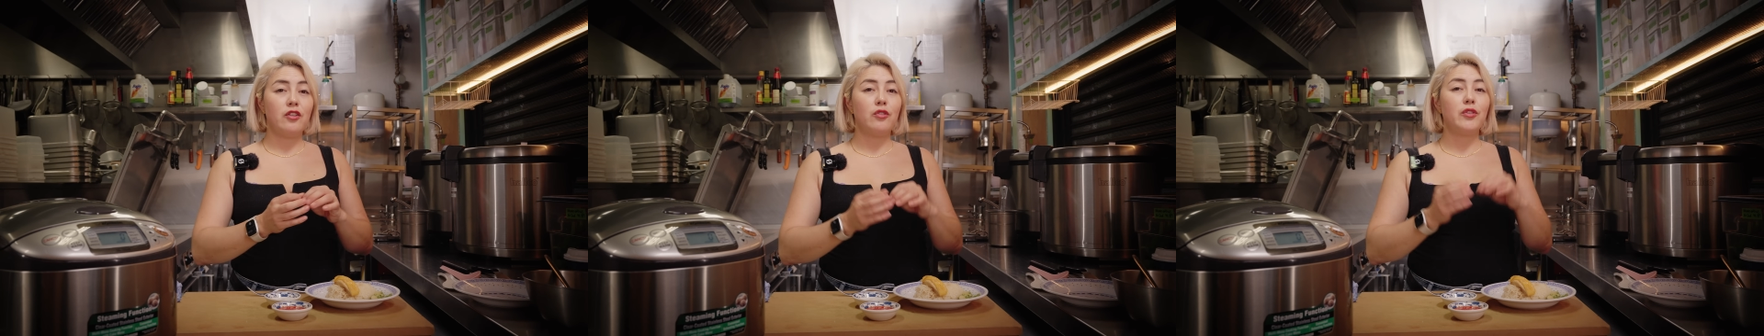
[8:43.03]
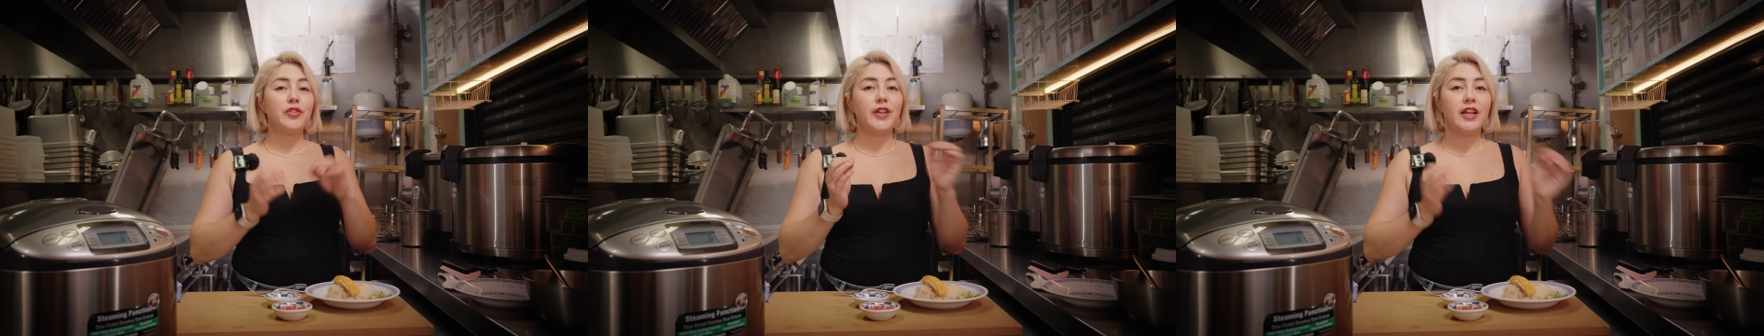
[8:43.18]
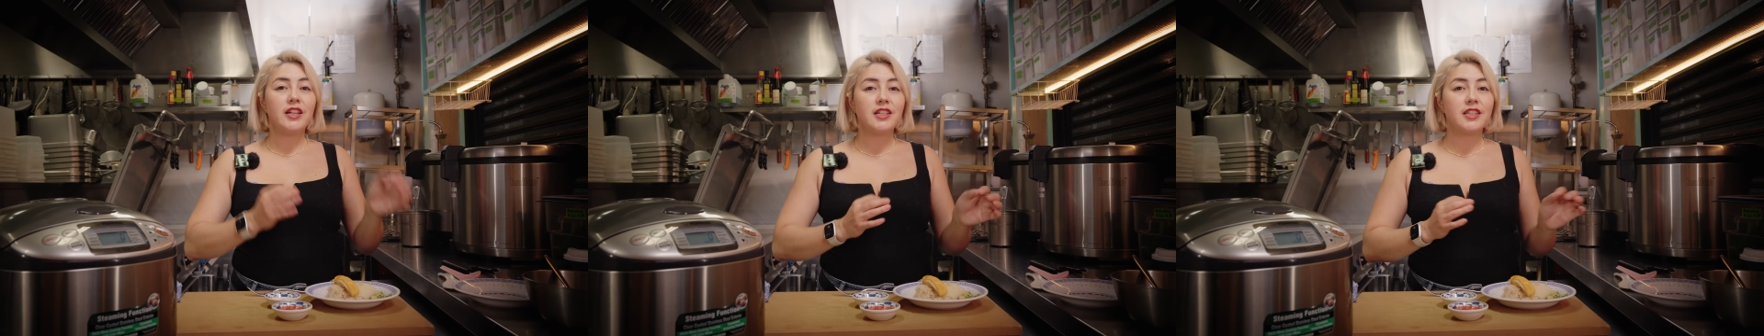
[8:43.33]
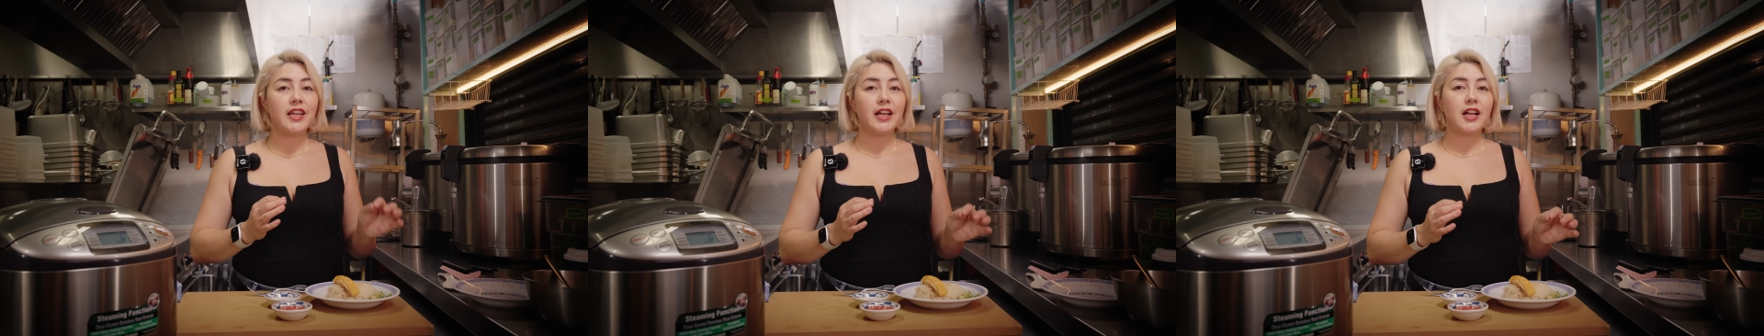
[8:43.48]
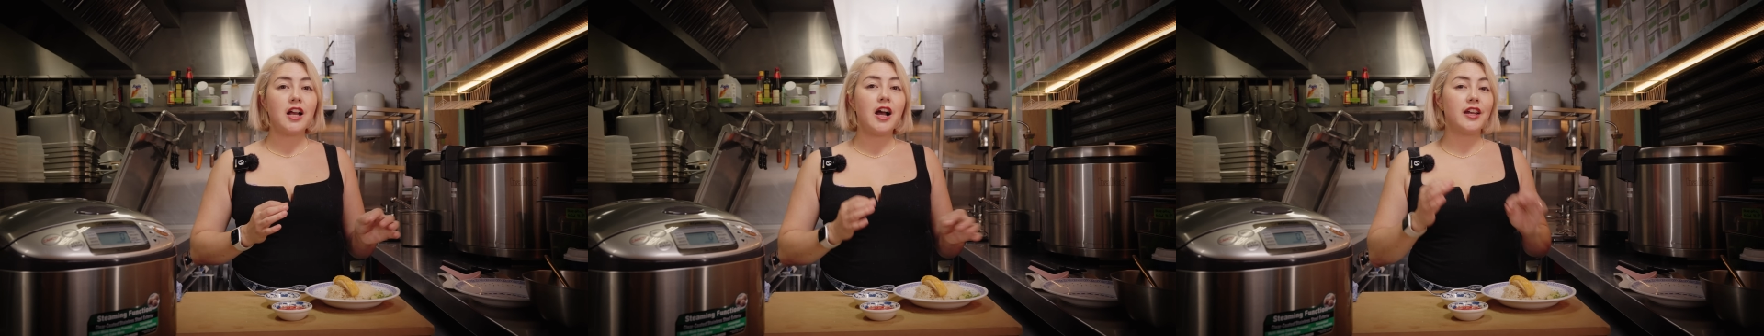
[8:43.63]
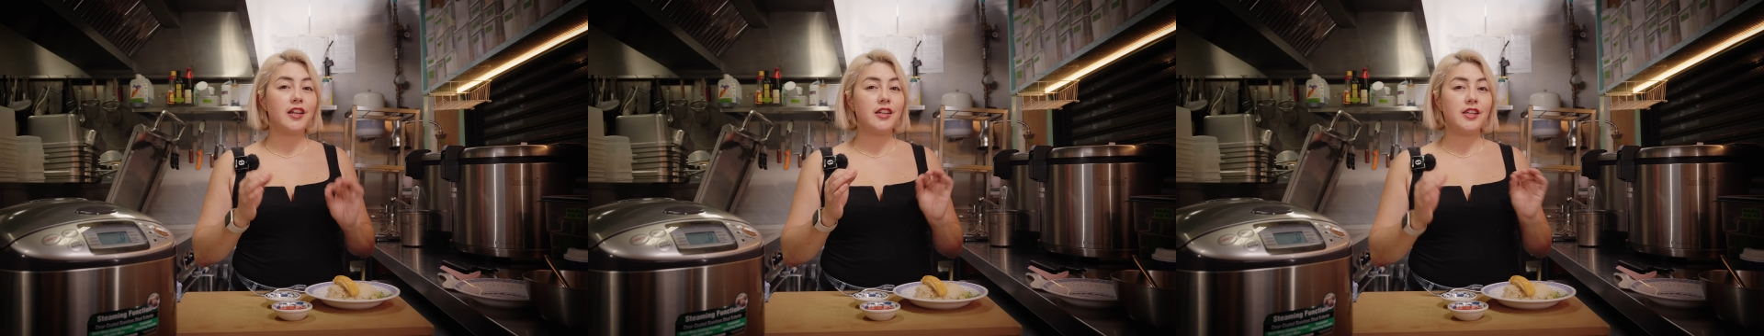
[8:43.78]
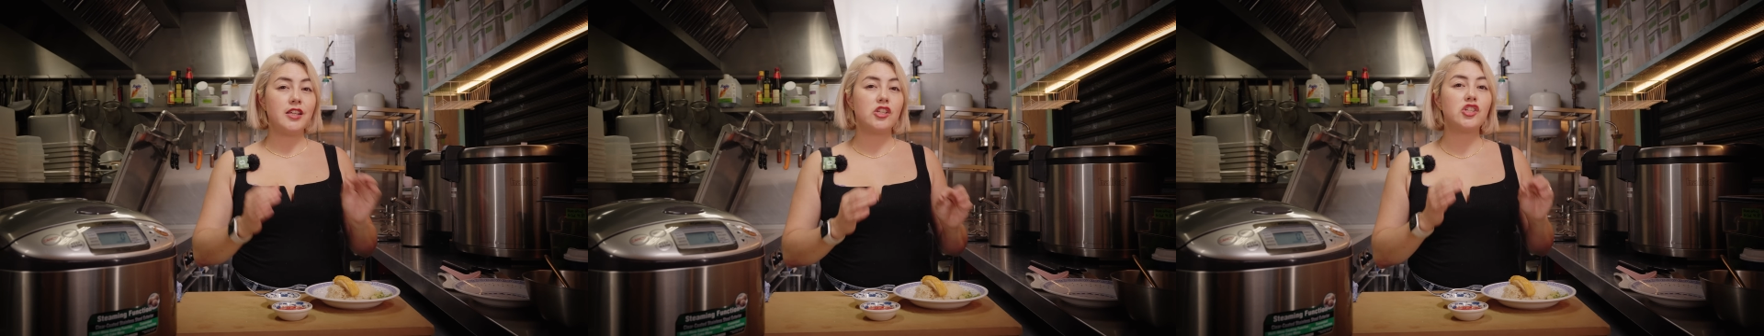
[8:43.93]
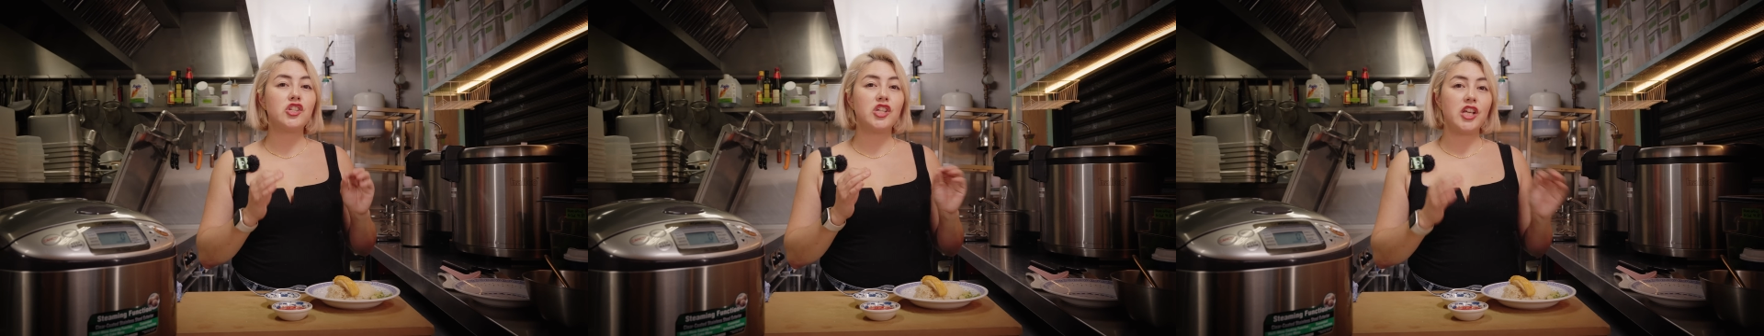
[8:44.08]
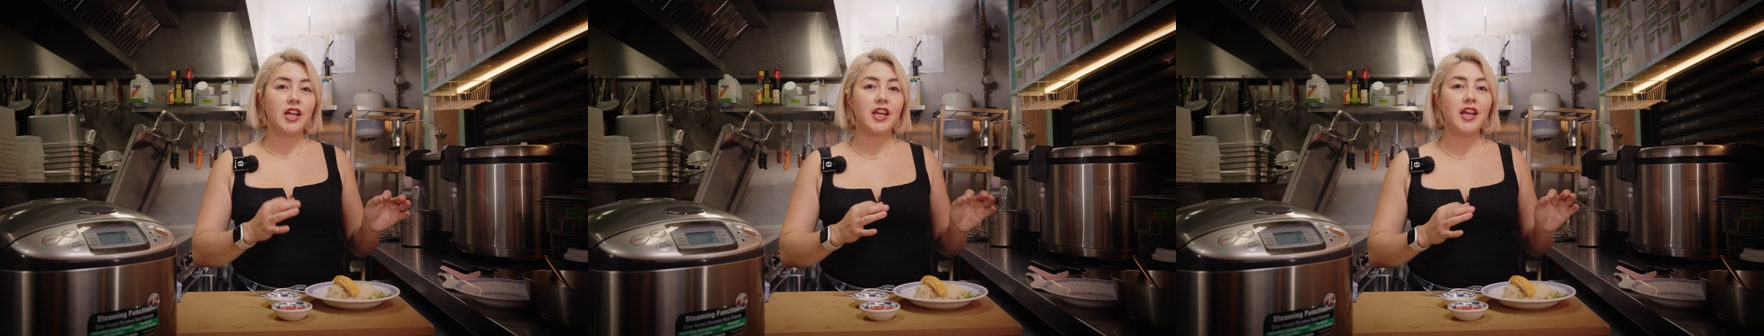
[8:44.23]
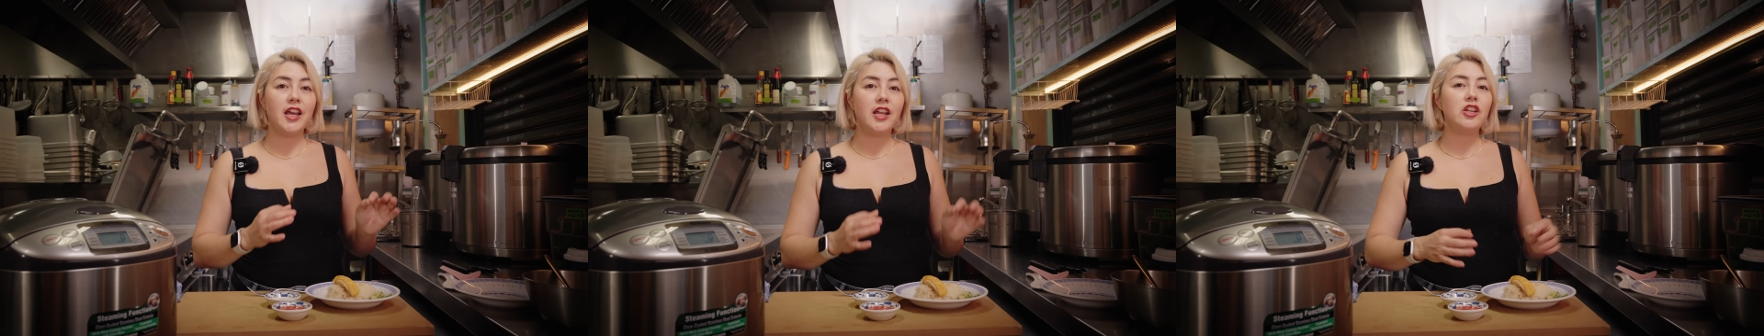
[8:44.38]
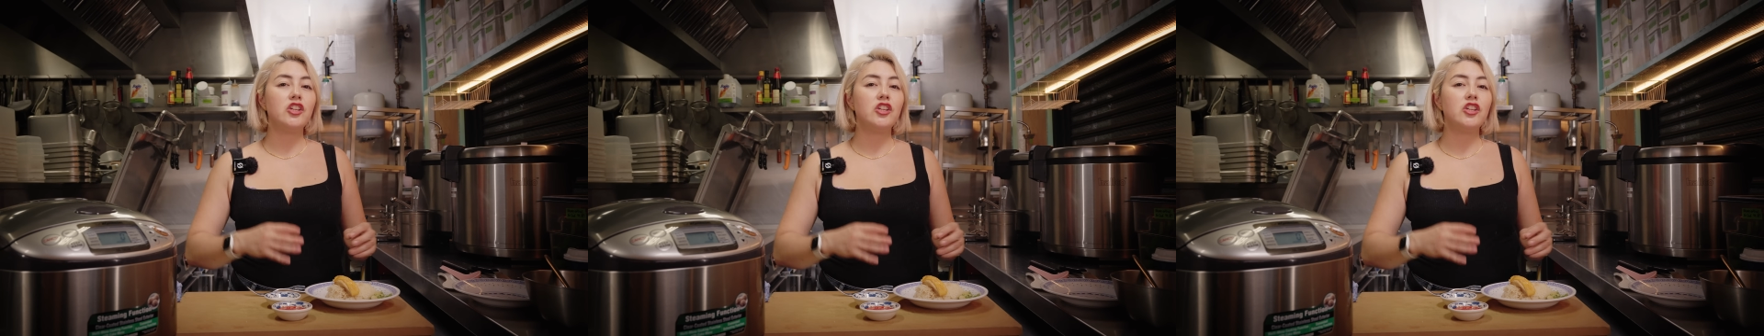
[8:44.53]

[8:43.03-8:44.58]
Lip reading: authentic Hainanese chicken,